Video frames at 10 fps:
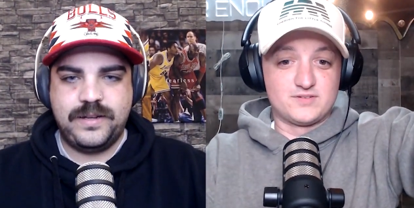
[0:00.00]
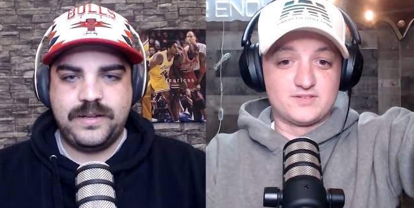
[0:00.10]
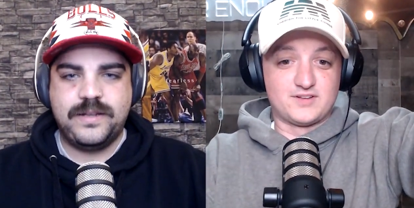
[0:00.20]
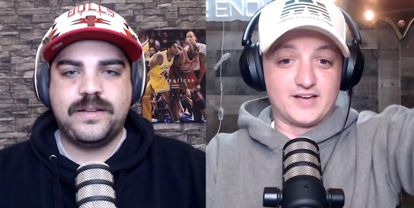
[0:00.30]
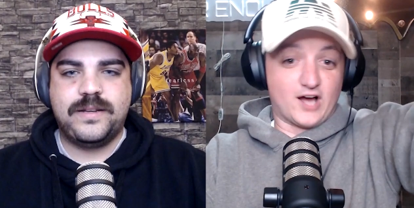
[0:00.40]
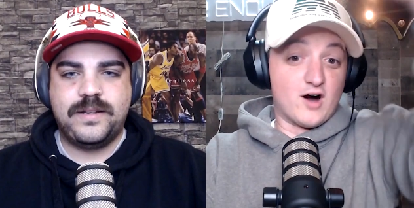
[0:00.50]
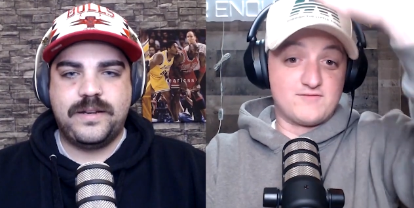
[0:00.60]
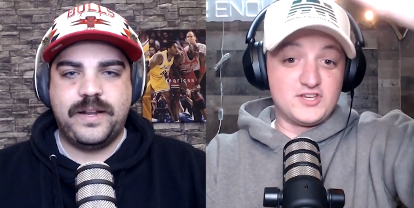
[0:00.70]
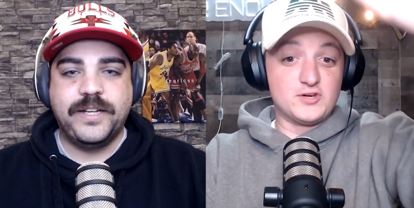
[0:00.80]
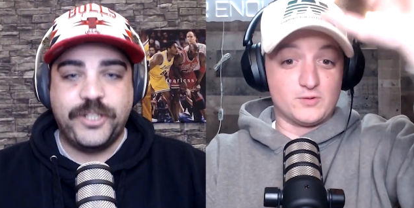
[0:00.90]
Speaker 1: like a
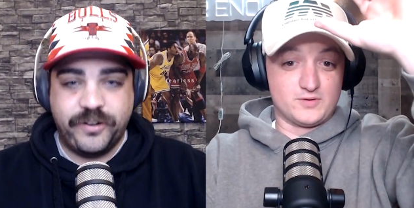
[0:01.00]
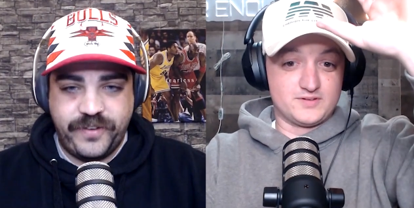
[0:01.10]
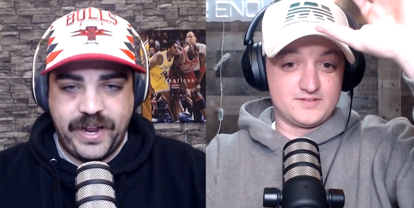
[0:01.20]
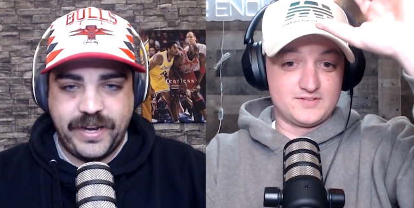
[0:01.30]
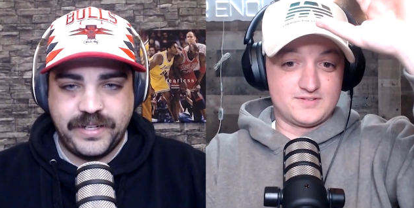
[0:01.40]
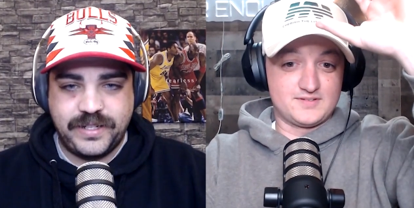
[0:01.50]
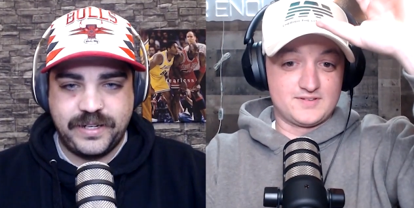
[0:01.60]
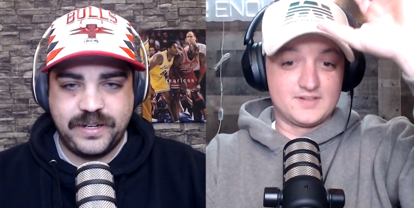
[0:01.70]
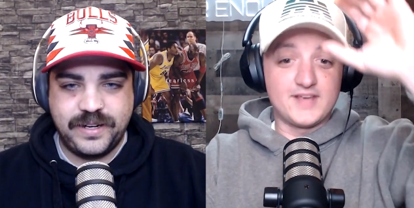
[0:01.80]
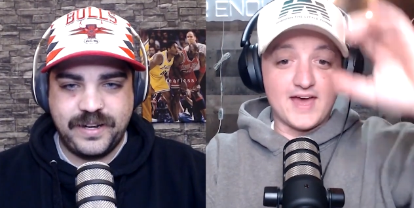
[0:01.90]
view, It's your face.
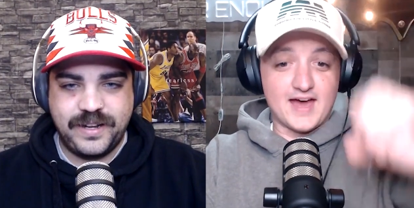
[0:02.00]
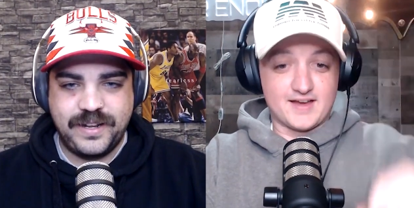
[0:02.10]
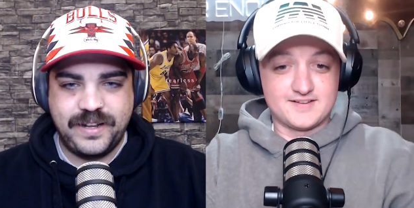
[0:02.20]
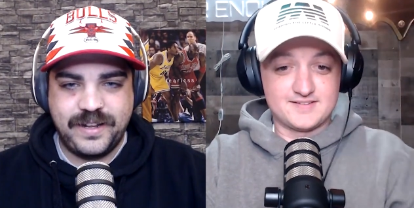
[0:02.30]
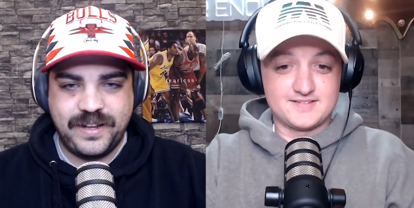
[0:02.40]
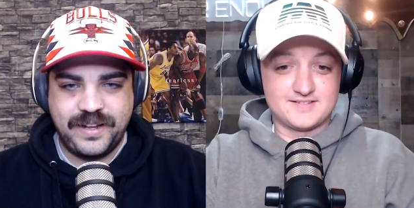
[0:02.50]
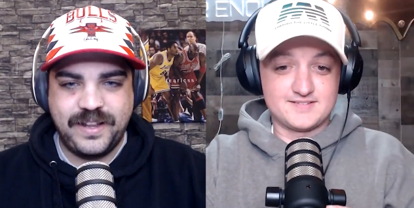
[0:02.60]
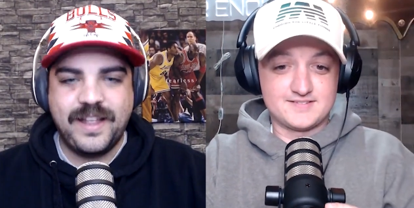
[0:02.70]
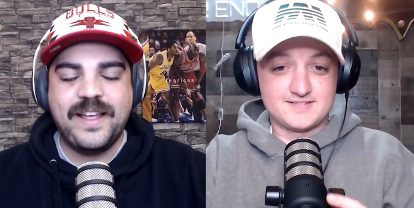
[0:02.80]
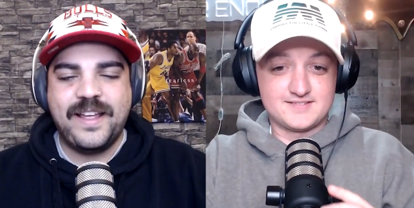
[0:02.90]
Yeah.
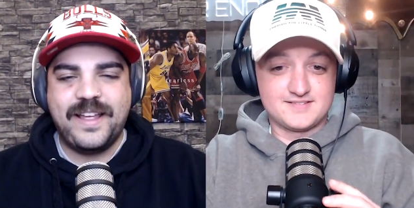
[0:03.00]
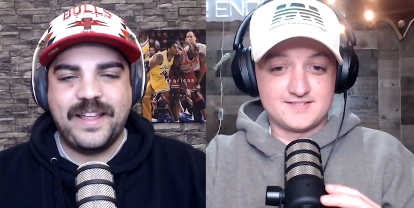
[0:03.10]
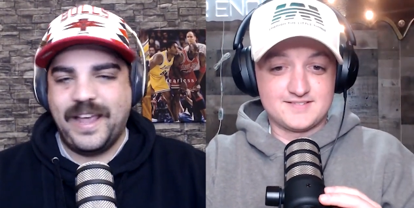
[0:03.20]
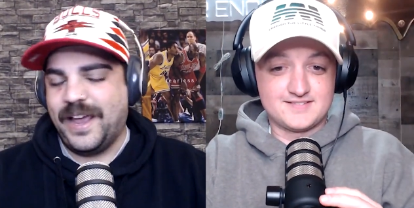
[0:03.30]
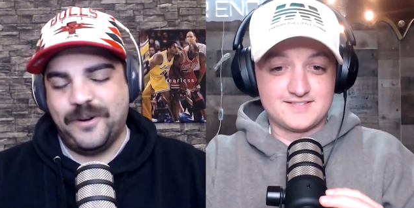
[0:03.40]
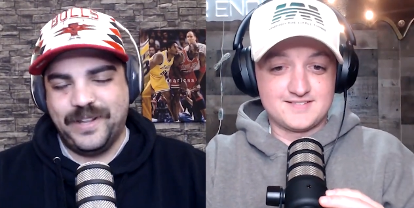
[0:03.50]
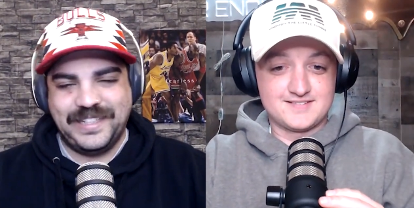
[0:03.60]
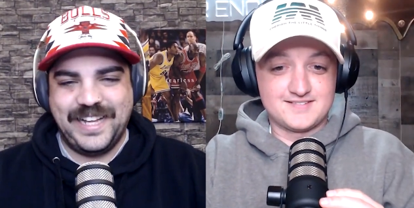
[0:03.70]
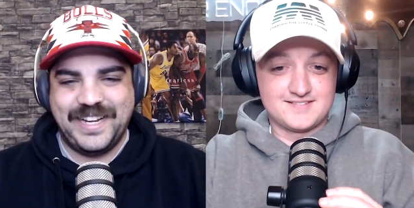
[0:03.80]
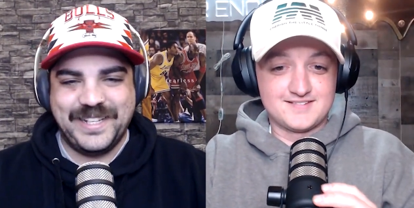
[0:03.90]
Speaker 2: Yeah, I don't like
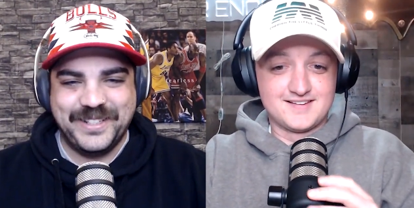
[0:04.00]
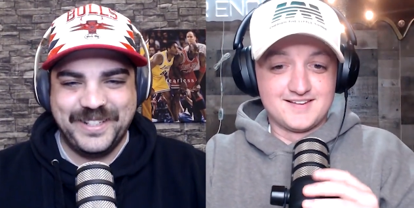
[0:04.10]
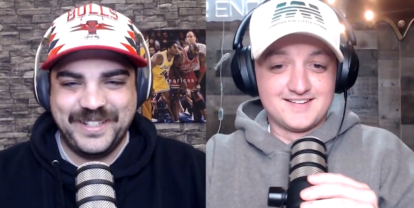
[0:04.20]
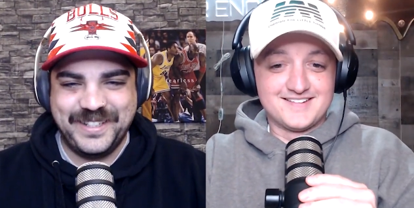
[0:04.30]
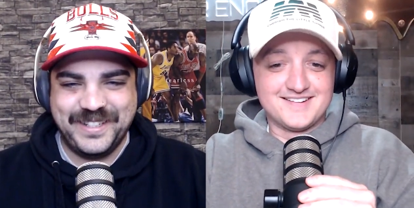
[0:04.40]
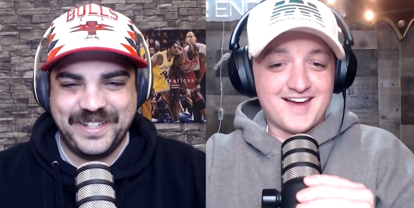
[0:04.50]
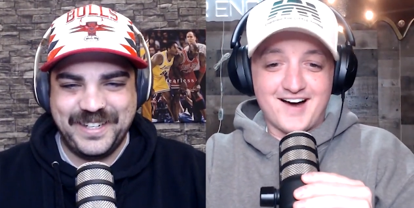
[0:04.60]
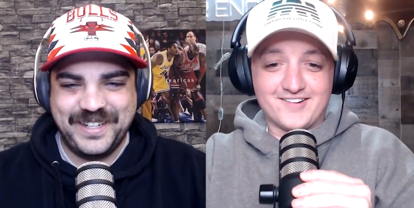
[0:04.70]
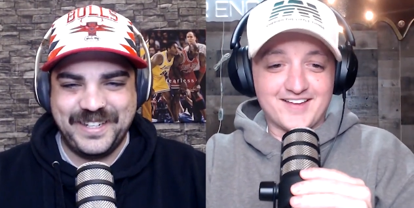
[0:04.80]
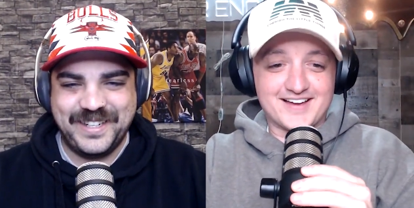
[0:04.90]
that either.
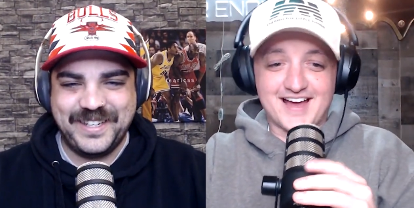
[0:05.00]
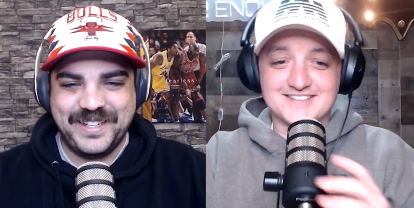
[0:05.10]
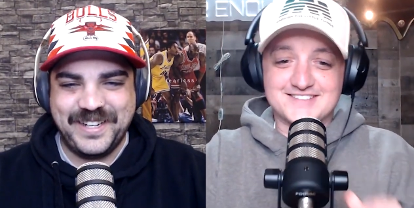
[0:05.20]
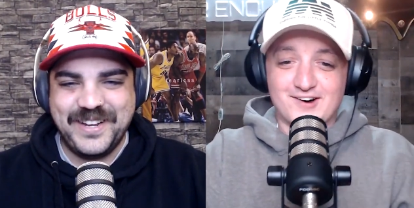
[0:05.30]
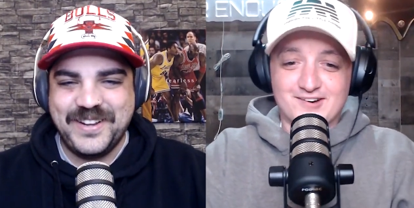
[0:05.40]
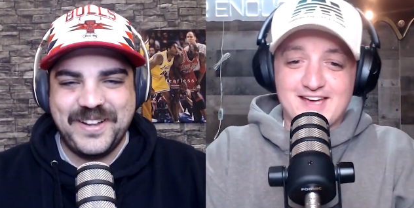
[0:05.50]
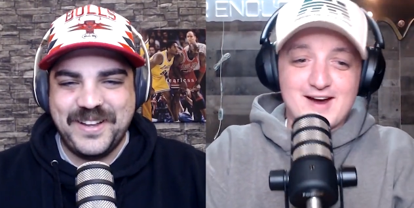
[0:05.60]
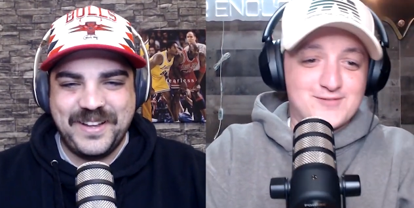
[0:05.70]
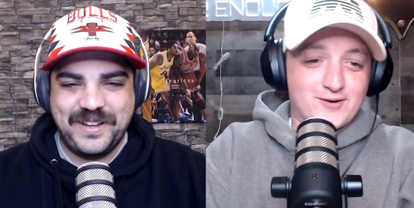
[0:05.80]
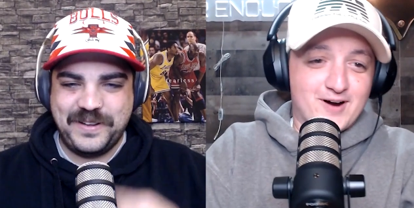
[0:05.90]
Speaker 1: No, like I just don't
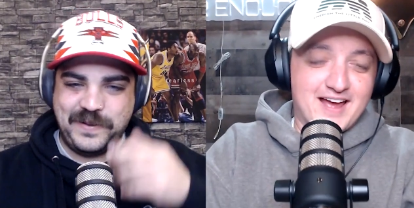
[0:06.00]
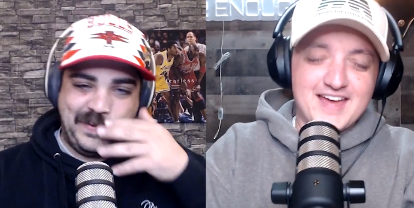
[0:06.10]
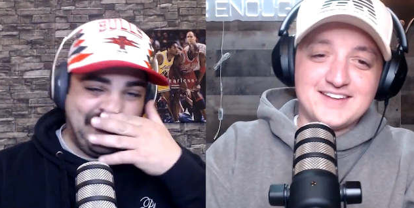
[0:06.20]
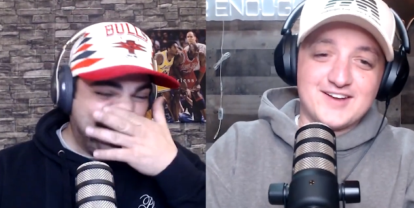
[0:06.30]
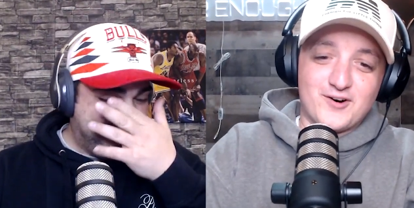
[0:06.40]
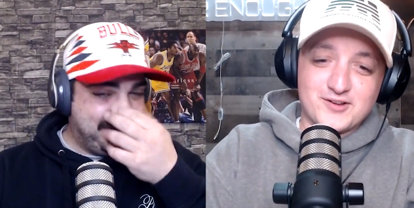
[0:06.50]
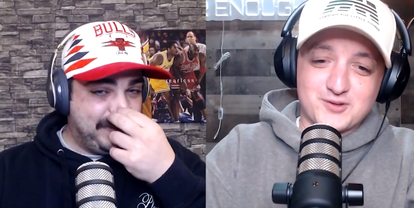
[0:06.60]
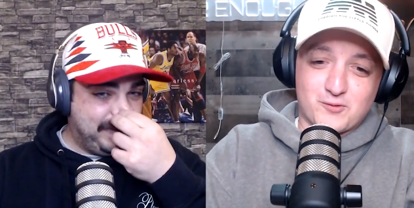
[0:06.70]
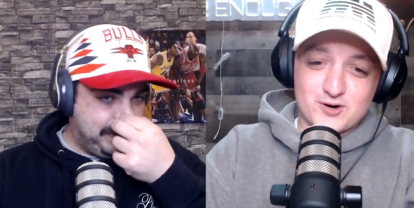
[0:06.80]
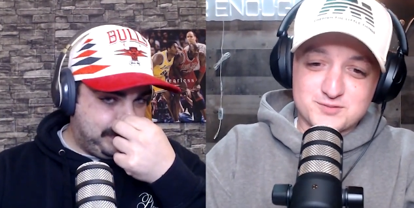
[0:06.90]
care for it. And you know what
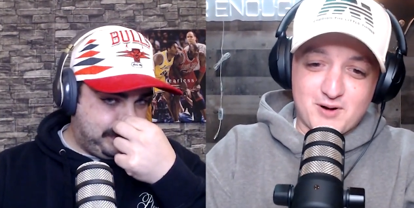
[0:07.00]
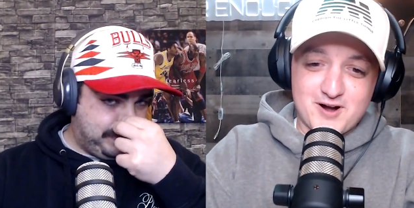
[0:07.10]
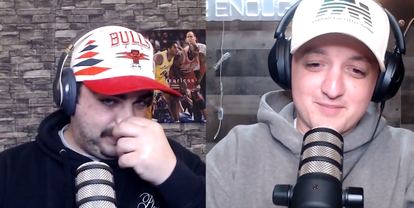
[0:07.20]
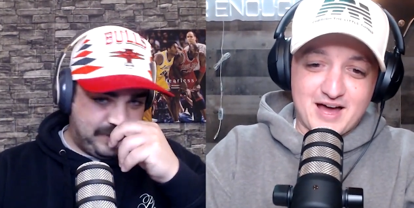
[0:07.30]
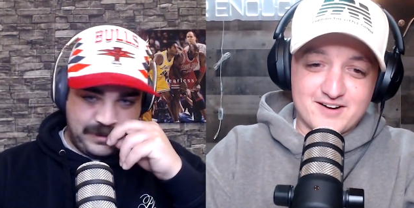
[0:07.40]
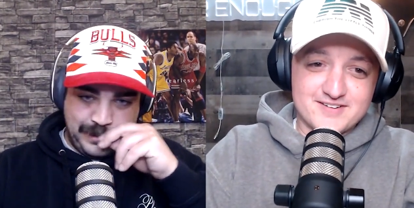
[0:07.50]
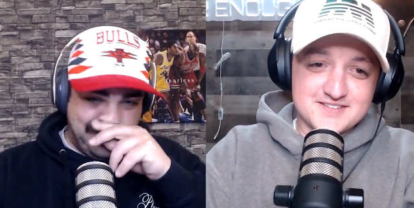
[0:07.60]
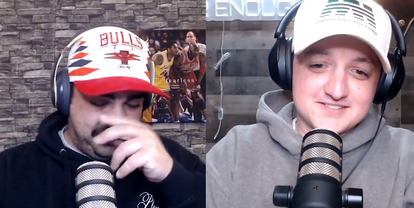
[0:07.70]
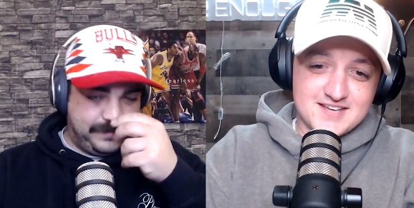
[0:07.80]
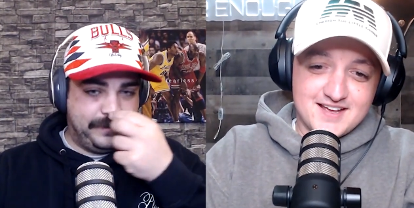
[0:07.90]
the worst part about it
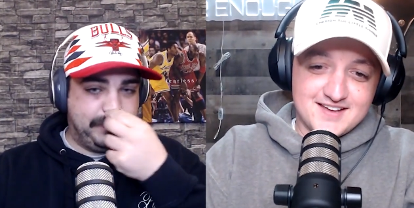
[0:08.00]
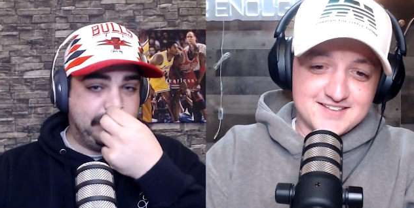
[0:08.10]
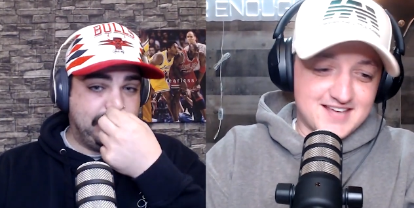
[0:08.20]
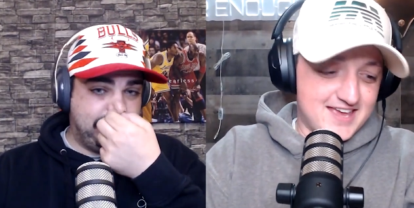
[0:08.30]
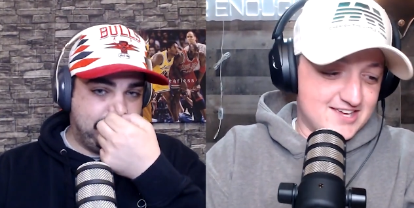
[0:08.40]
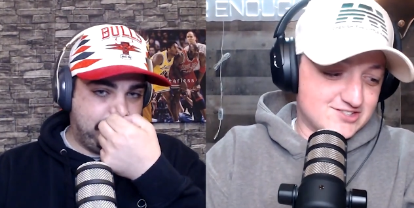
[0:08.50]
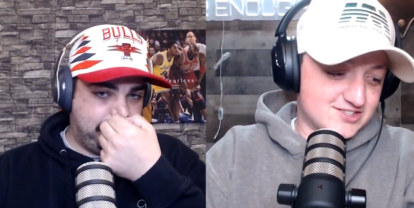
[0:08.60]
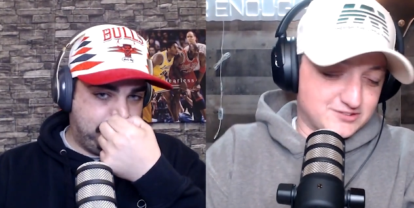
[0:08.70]
is? Is that you just